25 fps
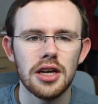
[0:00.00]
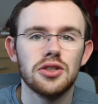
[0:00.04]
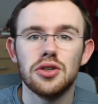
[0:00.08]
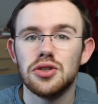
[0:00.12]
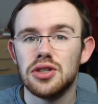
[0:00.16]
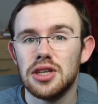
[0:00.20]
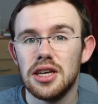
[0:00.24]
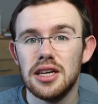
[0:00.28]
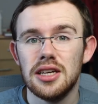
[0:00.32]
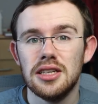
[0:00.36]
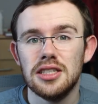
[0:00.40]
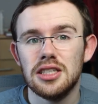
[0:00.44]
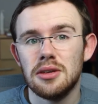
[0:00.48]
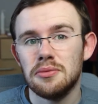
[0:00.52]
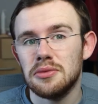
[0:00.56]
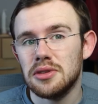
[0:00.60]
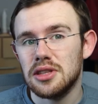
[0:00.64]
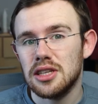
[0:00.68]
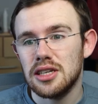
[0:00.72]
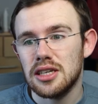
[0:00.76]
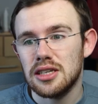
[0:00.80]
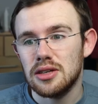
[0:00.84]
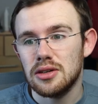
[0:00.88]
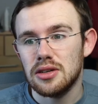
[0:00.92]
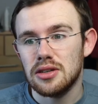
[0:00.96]
So saying
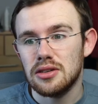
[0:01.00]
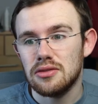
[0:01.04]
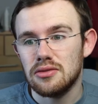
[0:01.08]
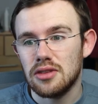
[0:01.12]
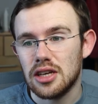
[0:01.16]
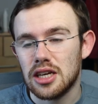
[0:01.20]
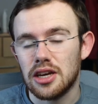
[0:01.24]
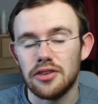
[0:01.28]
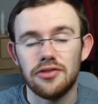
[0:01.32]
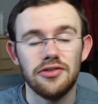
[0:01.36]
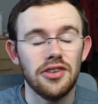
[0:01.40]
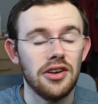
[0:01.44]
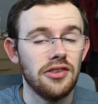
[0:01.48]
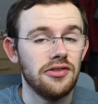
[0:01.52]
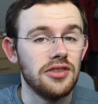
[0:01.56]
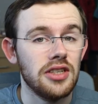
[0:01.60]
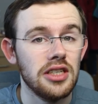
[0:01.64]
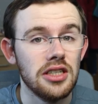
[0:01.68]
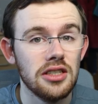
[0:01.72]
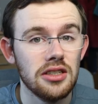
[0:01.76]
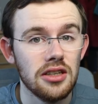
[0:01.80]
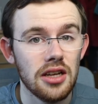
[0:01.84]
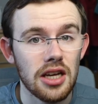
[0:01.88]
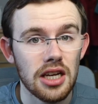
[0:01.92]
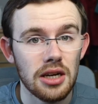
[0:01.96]
something like a
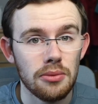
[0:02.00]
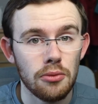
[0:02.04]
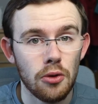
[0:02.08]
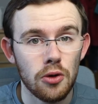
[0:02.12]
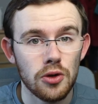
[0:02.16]
15 in a